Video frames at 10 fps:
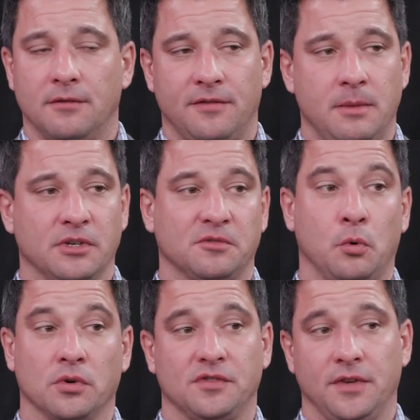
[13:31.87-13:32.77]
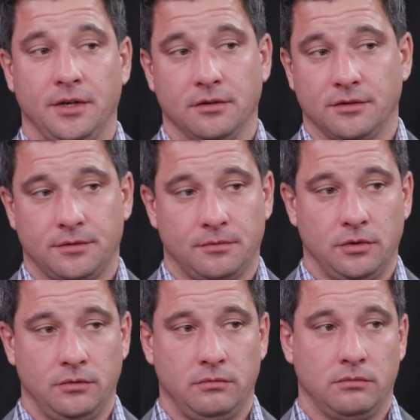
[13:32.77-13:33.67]
famous sports figures
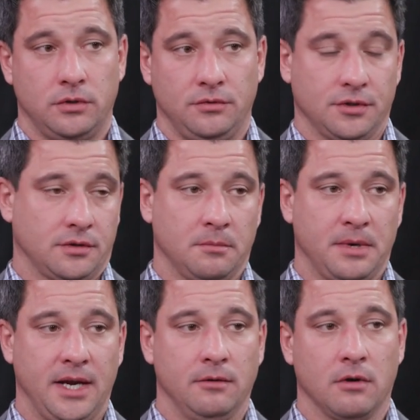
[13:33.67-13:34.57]
who who took the bait,